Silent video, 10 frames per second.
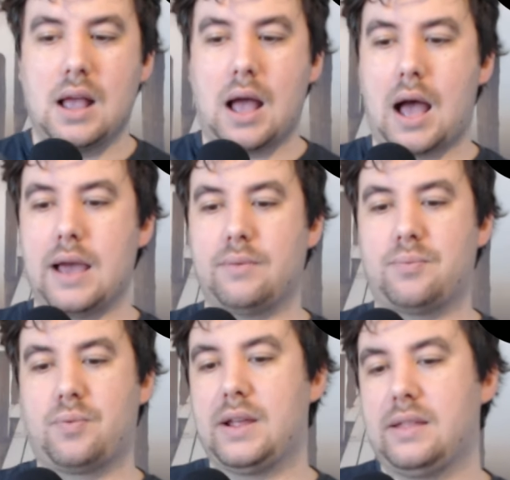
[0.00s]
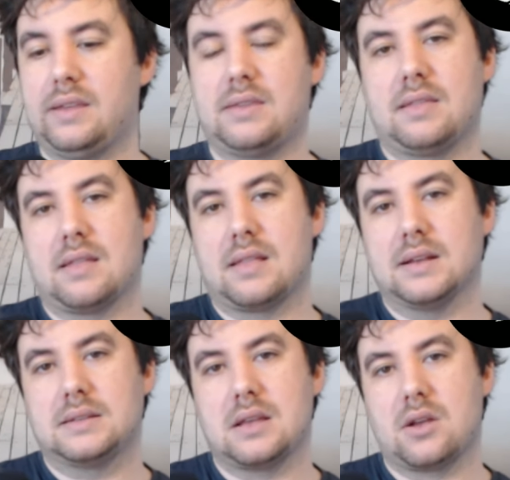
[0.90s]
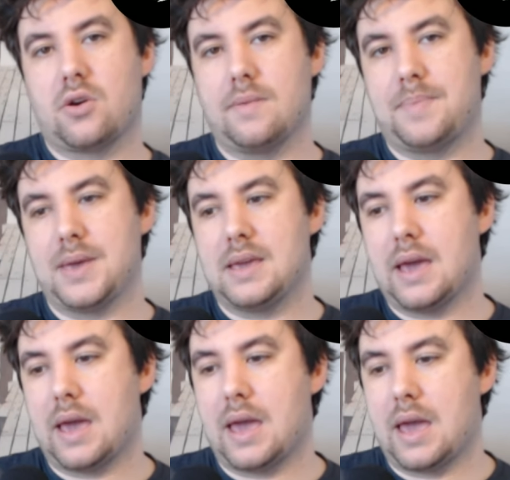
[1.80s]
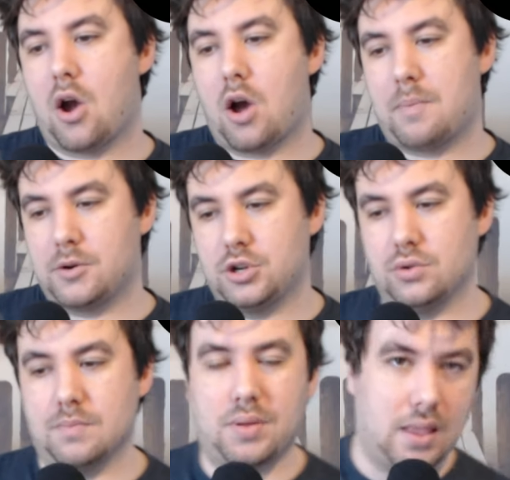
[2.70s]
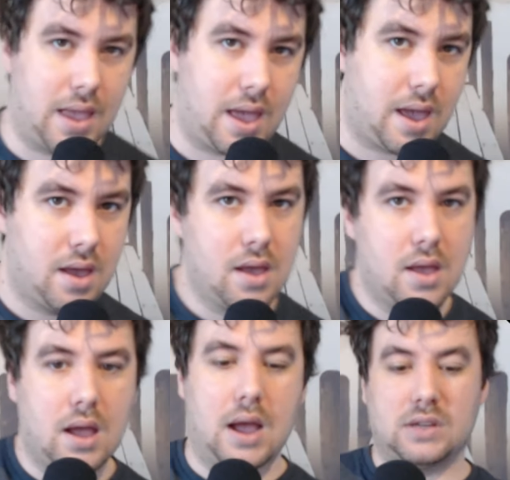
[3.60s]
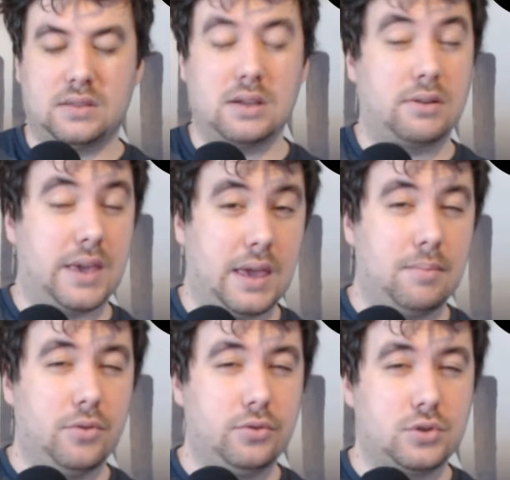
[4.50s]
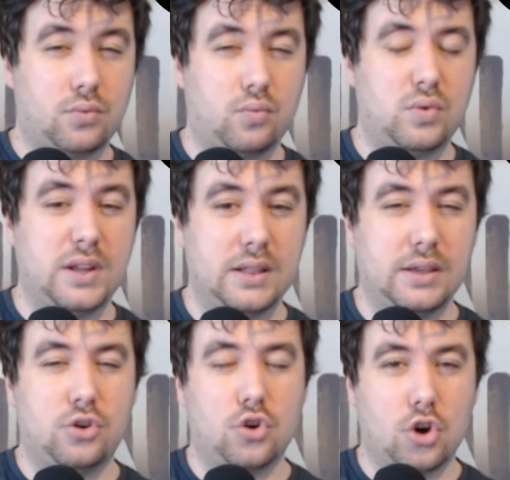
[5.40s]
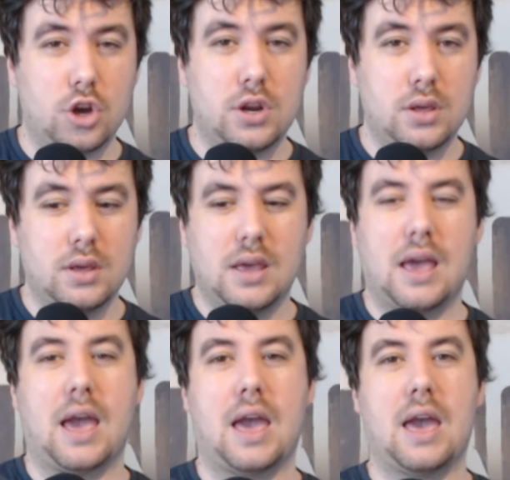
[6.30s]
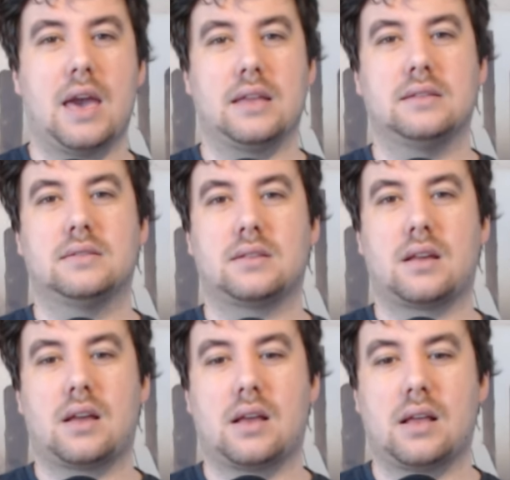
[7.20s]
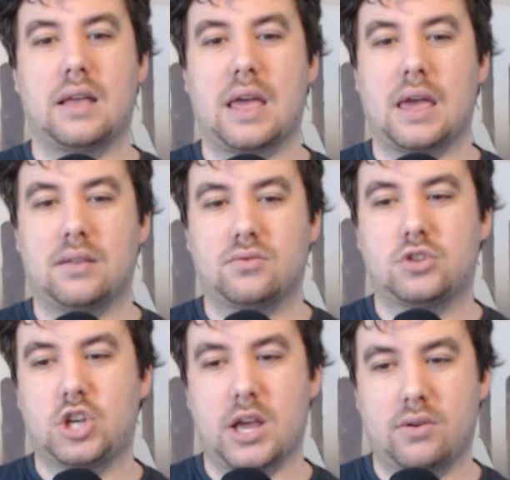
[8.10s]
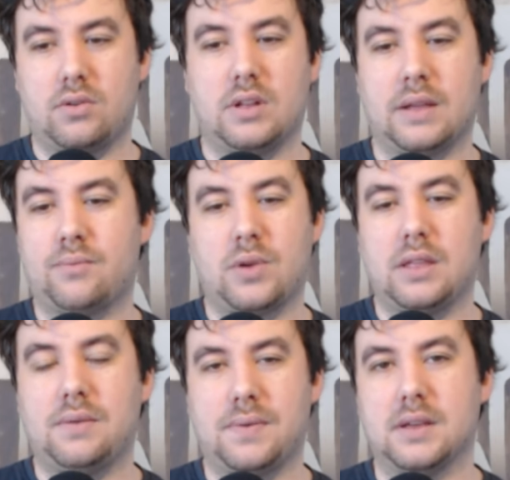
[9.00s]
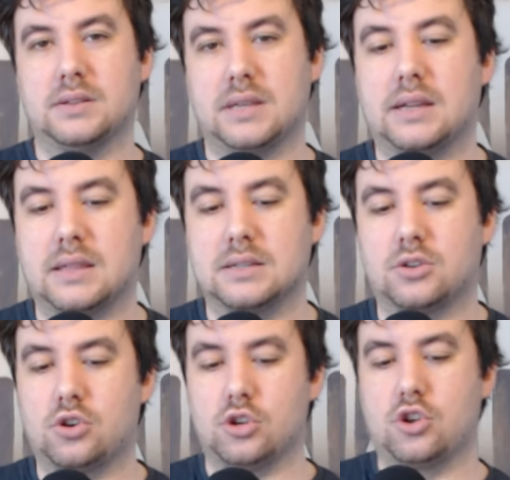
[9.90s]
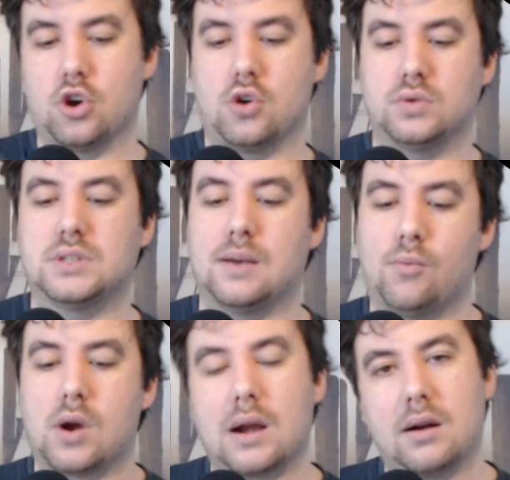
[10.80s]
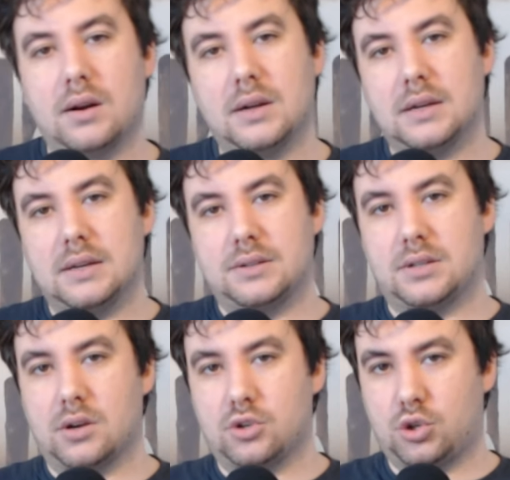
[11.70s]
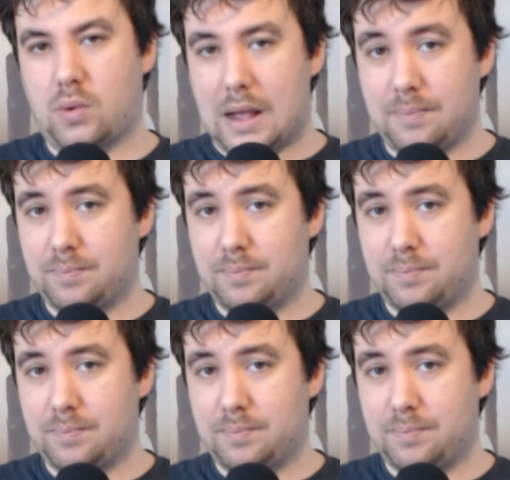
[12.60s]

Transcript: I really think that this could be a opportune play. Uh, their game looks really good and it general it really feels like this could go somewhere. So Shrap